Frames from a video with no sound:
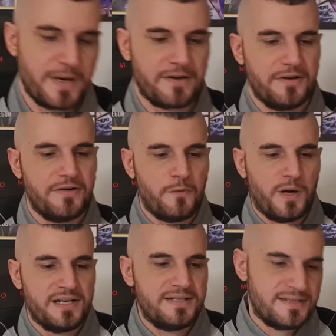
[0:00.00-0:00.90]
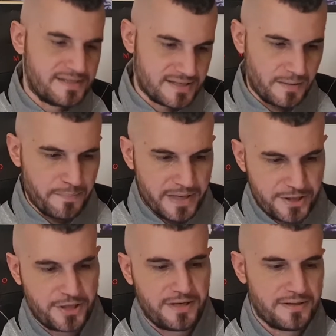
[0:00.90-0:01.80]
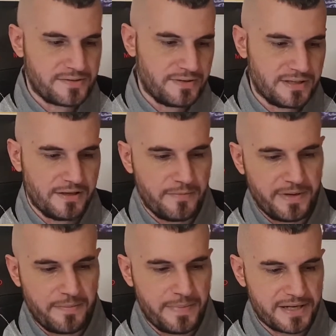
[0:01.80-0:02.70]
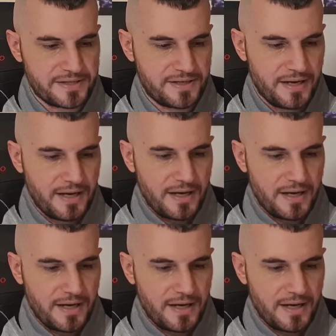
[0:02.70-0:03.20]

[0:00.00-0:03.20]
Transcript: record, 1 submission, so he's a little bit of mixed.